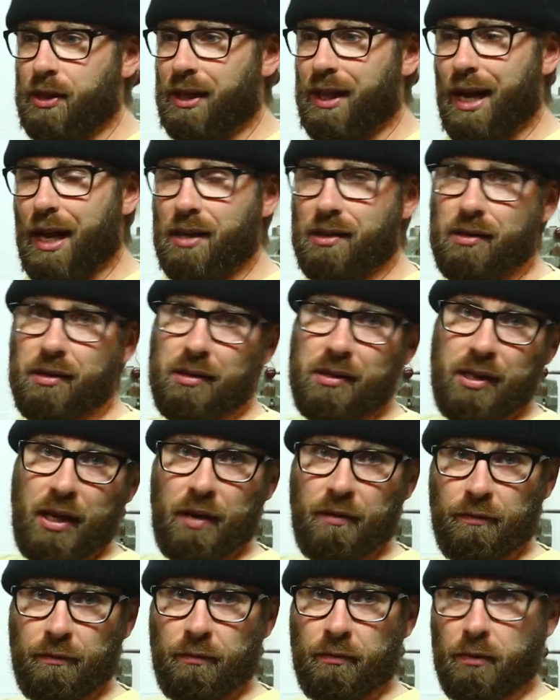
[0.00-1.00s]
a gas
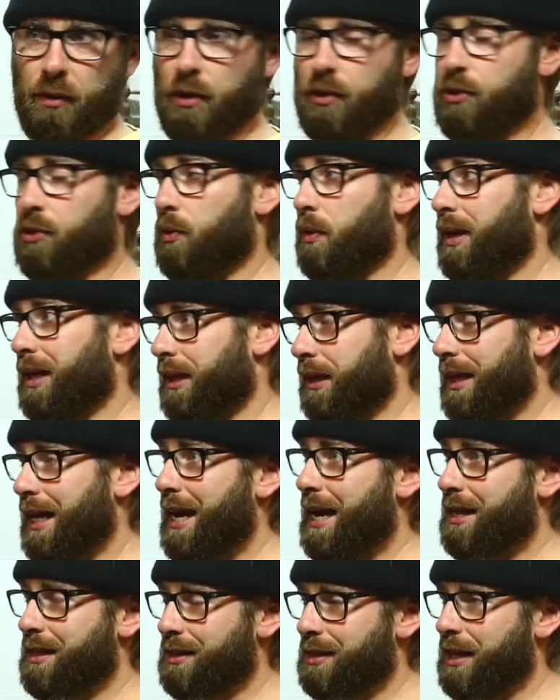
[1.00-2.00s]
and
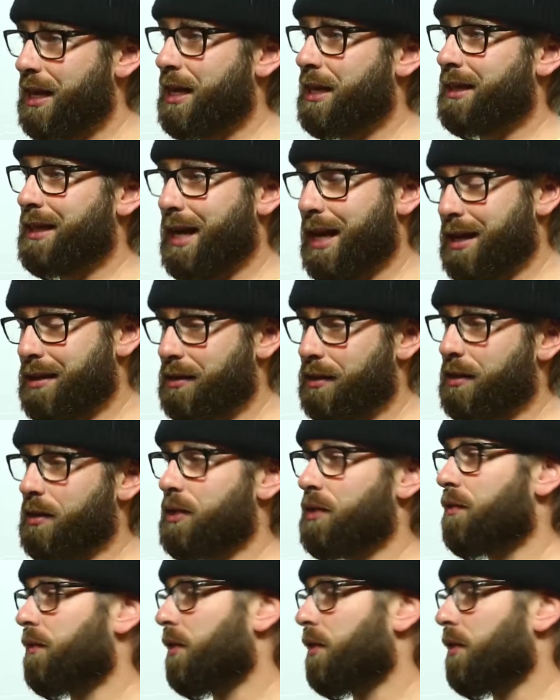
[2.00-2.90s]
gasless